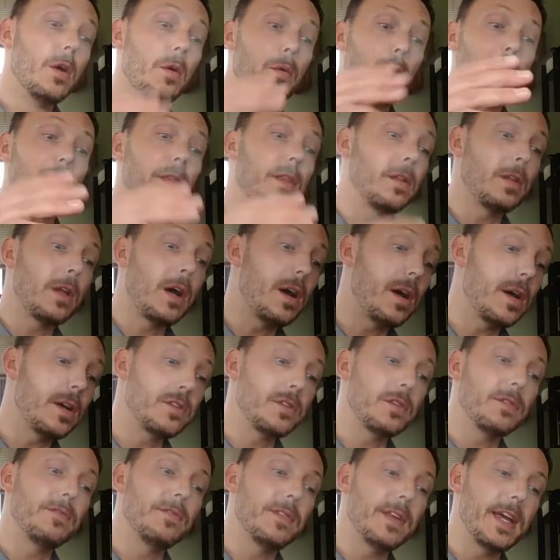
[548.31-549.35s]
What are the
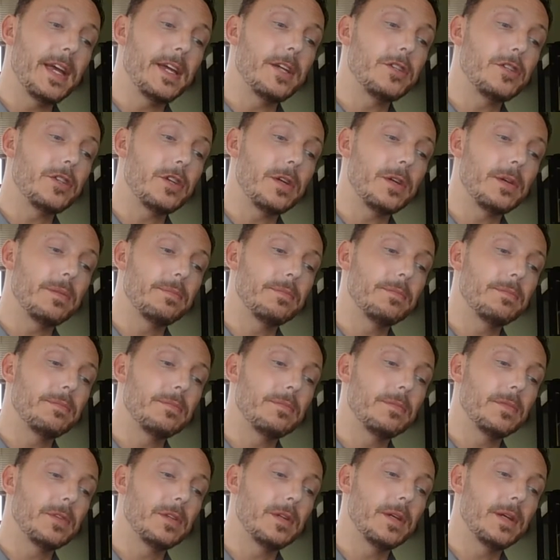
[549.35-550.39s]
laws of nature?
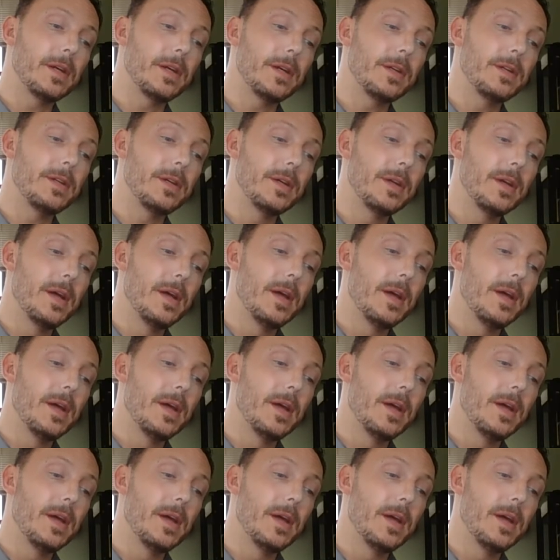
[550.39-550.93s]
Right.